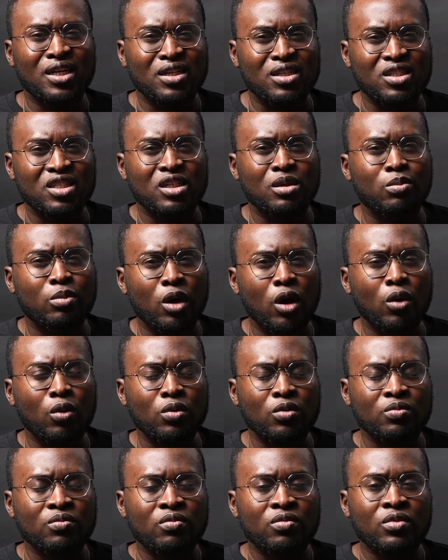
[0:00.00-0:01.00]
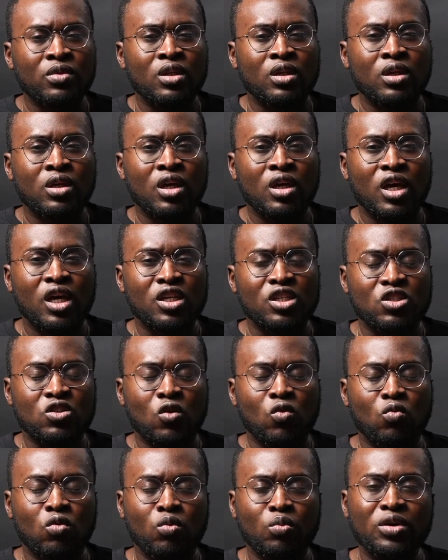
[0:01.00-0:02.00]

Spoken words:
to see bone. And so when we